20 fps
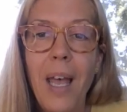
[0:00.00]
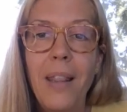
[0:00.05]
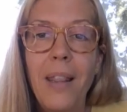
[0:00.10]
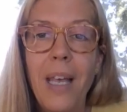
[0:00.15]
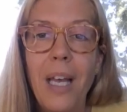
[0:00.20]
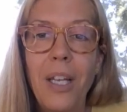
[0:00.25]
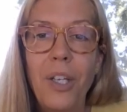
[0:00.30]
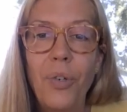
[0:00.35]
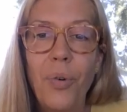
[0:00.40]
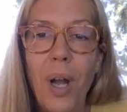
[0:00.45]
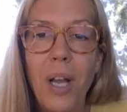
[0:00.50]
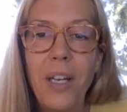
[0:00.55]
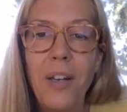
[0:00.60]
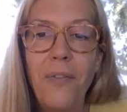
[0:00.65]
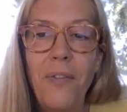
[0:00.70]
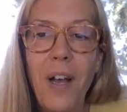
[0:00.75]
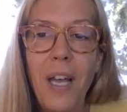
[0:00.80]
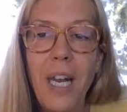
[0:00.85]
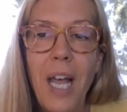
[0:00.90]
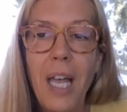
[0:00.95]
that trying to
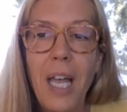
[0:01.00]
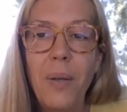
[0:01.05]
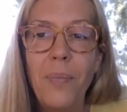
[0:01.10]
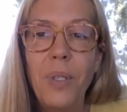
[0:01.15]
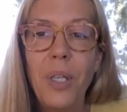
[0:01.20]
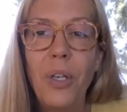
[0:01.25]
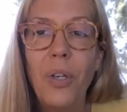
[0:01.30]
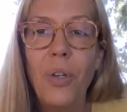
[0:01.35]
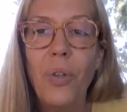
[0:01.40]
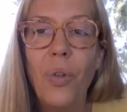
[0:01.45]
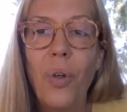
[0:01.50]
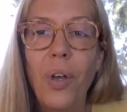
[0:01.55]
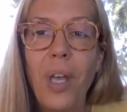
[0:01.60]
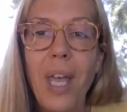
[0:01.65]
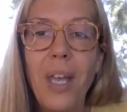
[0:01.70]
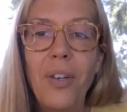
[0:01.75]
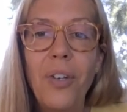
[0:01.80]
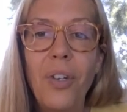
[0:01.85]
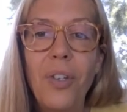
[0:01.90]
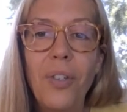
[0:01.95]
find items in new
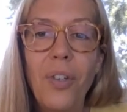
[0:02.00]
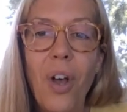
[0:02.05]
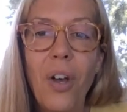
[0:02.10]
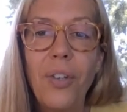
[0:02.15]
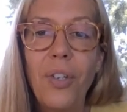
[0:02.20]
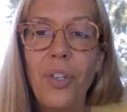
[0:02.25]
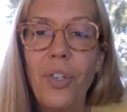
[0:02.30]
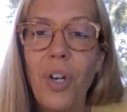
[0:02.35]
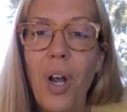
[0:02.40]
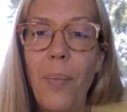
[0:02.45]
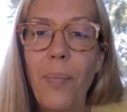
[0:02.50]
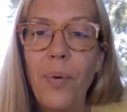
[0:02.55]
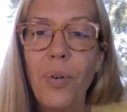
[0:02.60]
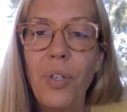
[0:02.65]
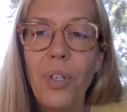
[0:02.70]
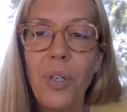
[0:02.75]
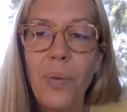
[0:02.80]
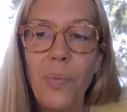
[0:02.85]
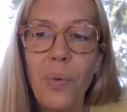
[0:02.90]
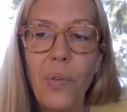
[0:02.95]
locations causes
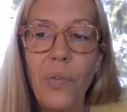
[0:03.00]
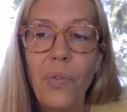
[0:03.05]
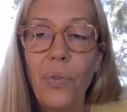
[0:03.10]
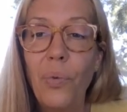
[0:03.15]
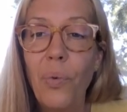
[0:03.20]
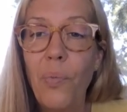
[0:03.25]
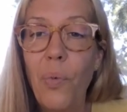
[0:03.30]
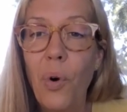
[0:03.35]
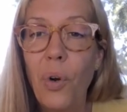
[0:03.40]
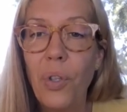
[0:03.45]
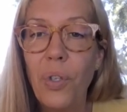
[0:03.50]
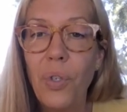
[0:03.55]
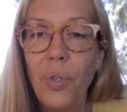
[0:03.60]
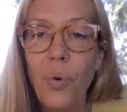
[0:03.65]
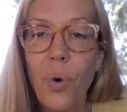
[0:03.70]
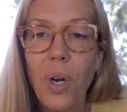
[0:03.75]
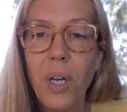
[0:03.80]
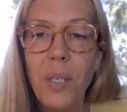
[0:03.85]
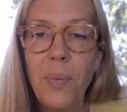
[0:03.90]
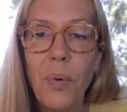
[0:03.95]
shoppers to move through more of the
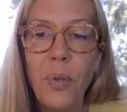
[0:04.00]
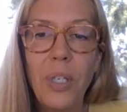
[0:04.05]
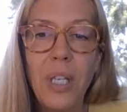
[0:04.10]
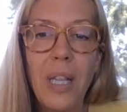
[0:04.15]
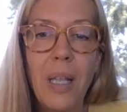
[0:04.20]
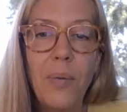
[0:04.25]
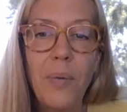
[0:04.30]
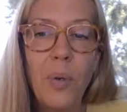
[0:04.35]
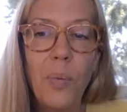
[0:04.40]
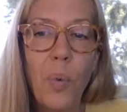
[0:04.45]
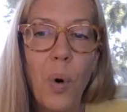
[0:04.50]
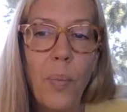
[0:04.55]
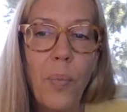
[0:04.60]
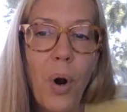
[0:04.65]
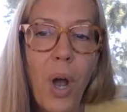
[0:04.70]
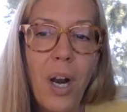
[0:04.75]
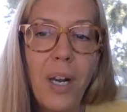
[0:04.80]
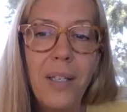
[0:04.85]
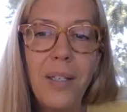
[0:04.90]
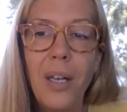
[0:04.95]
store, exposing them to more
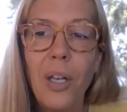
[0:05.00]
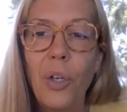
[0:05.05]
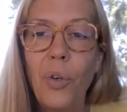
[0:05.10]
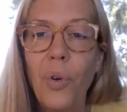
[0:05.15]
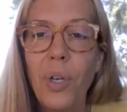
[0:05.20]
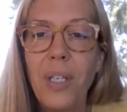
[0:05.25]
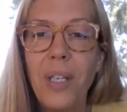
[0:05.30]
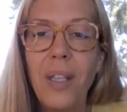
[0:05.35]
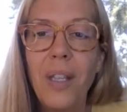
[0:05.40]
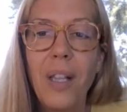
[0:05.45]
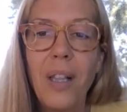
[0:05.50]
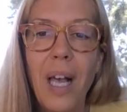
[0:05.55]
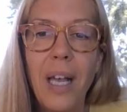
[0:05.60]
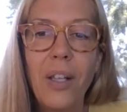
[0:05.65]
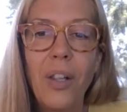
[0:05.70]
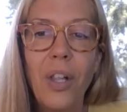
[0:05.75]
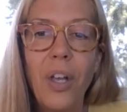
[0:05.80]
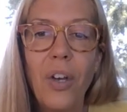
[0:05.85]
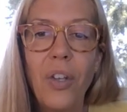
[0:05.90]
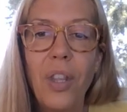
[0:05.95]
products and increasing the
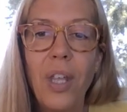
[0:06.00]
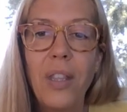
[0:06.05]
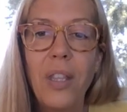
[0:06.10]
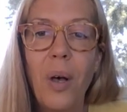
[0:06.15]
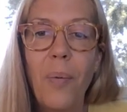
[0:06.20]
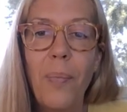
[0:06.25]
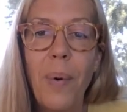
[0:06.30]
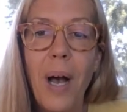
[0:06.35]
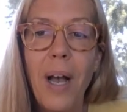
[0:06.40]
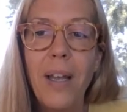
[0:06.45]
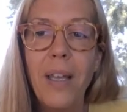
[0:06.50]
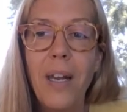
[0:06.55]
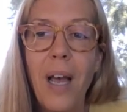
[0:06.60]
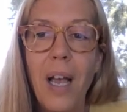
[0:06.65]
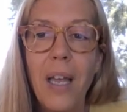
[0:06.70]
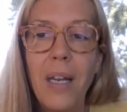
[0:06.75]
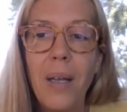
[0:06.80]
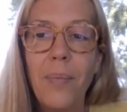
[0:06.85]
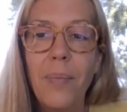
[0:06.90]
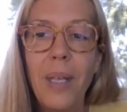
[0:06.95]
likelihood that they'll buy an
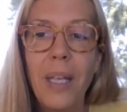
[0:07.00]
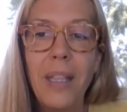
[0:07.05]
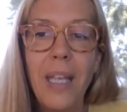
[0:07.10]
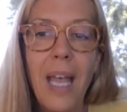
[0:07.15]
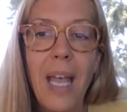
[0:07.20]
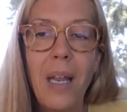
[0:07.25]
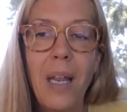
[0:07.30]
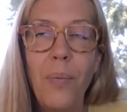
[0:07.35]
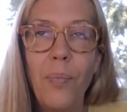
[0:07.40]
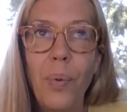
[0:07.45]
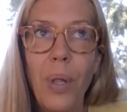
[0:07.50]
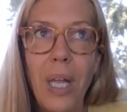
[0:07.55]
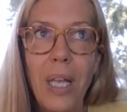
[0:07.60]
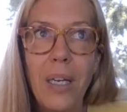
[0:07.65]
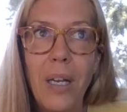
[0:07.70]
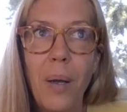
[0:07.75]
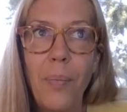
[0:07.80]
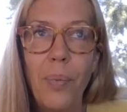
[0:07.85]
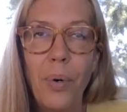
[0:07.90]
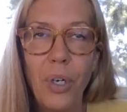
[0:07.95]
item that they hadn't
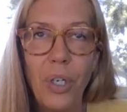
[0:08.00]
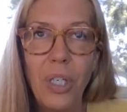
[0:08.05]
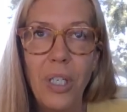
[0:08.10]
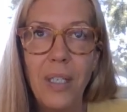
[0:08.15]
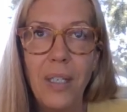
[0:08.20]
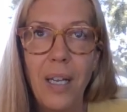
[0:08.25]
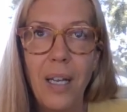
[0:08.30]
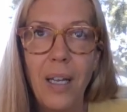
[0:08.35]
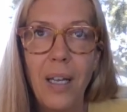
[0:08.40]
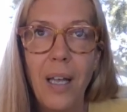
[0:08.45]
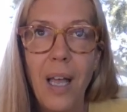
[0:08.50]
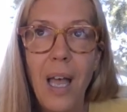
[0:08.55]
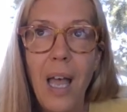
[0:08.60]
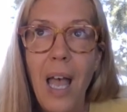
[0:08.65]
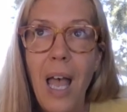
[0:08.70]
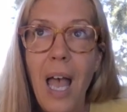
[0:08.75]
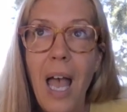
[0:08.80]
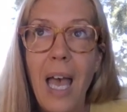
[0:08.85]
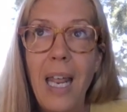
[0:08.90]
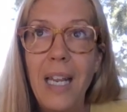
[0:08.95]
planned on purchasing.
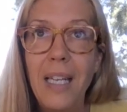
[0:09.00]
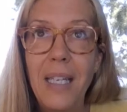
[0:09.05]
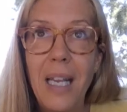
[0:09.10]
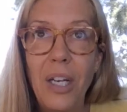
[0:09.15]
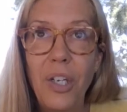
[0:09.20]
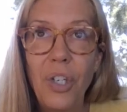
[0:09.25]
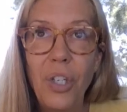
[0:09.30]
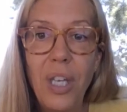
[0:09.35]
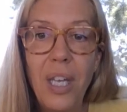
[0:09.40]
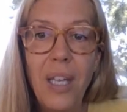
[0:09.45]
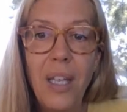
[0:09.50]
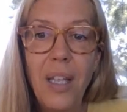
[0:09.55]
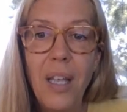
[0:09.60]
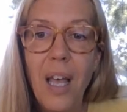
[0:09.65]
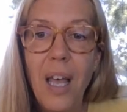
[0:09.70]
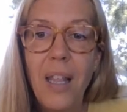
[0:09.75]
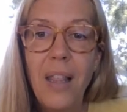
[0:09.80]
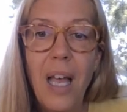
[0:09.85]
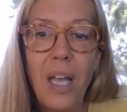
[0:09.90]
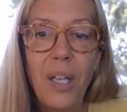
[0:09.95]
And essentially,
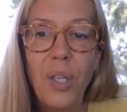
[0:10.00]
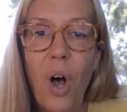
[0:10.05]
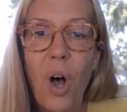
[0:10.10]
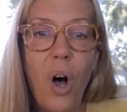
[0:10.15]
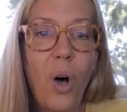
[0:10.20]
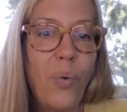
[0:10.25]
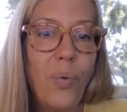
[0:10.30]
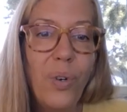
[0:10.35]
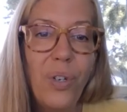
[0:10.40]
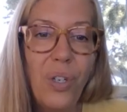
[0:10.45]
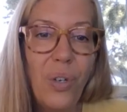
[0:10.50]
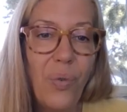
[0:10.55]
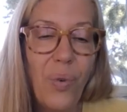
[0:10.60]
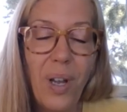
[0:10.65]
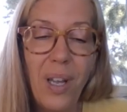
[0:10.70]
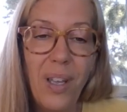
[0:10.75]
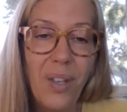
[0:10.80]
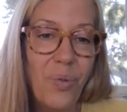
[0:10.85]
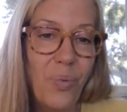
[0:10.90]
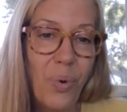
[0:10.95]
that's all we're
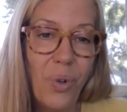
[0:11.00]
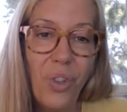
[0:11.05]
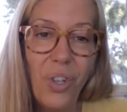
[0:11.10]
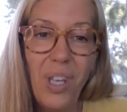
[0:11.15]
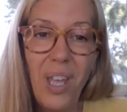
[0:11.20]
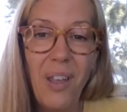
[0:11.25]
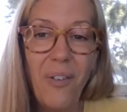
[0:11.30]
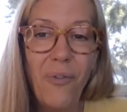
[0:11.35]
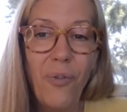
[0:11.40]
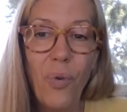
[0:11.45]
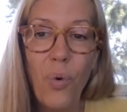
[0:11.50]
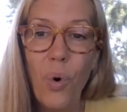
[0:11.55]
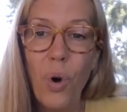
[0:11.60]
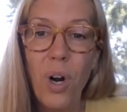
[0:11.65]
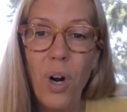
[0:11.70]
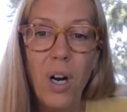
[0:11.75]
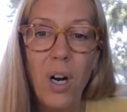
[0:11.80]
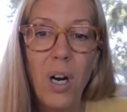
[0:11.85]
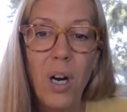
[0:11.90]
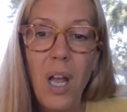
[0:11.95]
doing, is we're looking
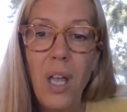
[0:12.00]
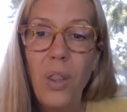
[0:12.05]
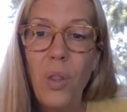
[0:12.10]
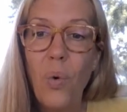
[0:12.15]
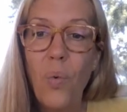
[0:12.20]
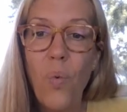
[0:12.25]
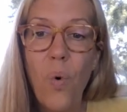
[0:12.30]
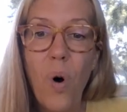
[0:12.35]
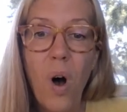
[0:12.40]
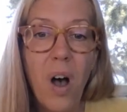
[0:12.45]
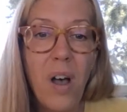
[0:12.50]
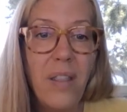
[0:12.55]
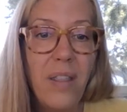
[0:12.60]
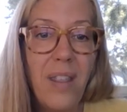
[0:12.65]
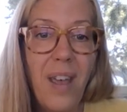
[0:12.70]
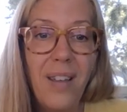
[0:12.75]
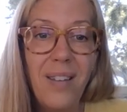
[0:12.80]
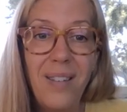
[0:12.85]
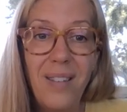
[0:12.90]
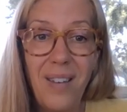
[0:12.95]
for the one
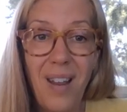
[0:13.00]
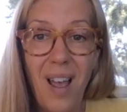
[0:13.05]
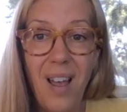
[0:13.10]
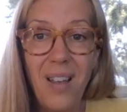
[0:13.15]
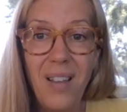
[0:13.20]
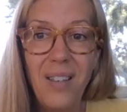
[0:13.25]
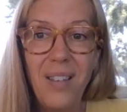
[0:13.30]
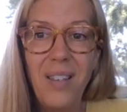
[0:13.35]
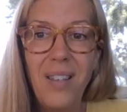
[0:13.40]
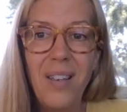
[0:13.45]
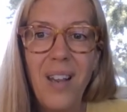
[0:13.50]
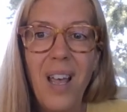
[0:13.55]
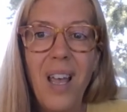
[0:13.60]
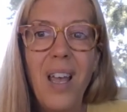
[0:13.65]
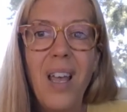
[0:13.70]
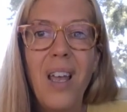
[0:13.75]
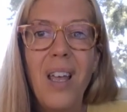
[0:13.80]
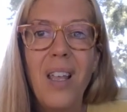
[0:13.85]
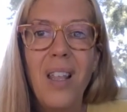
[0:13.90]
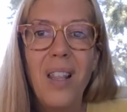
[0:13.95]
that says,
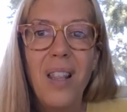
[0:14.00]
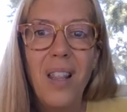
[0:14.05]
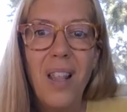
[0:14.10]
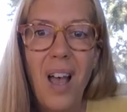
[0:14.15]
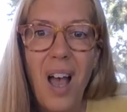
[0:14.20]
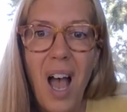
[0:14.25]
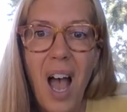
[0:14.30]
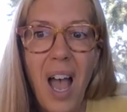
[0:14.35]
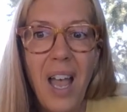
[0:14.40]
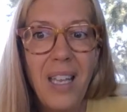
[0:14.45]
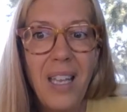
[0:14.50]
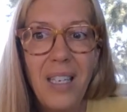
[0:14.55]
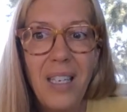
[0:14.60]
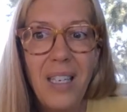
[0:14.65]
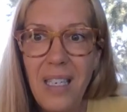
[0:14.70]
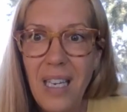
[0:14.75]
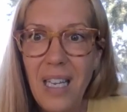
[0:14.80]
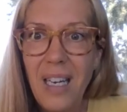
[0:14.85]
I